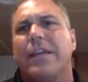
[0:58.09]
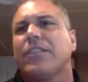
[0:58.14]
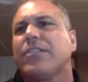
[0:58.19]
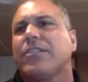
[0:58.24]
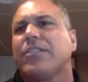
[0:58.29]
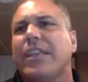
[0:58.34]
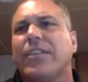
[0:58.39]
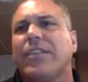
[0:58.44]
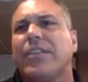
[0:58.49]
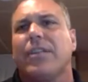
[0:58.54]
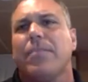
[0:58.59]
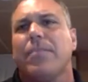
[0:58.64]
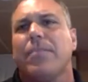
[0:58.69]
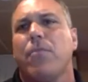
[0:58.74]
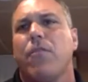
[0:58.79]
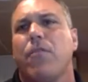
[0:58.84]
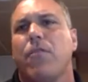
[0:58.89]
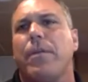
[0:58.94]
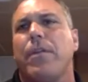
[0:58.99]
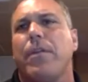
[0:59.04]
system
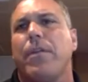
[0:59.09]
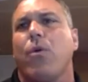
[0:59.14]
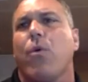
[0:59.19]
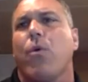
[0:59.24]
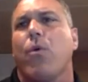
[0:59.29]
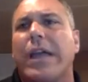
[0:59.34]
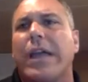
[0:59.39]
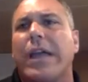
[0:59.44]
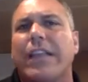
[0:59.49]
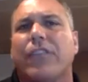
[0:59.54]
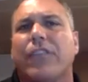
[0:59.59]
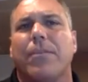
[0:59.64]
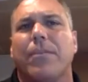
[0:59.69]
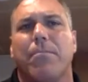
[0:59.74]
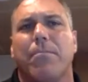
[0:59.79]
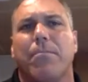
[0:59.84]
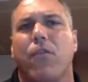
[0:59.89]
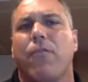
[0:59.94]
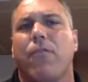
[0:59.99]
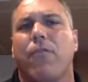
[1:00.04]
movement,
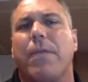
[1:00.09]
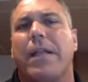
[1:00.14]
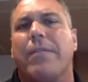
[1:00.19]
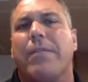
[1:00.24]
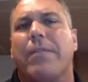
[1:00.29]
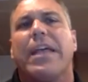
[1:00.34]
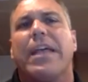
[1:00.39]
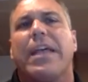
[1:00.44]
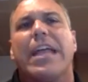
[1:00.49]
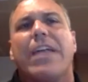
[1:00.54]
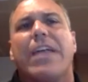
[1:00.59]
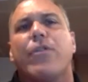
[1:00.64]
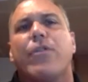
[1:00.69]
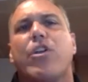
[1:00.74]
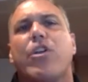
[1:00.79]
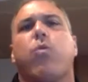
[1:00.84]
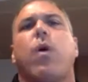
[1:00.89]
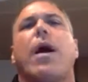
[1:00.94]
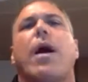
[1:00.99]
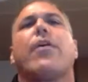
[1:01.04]
organism movement. It
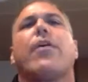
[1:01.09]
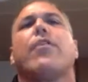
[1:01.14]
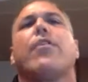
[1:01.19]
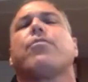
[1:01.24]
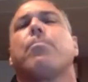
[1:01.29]
requires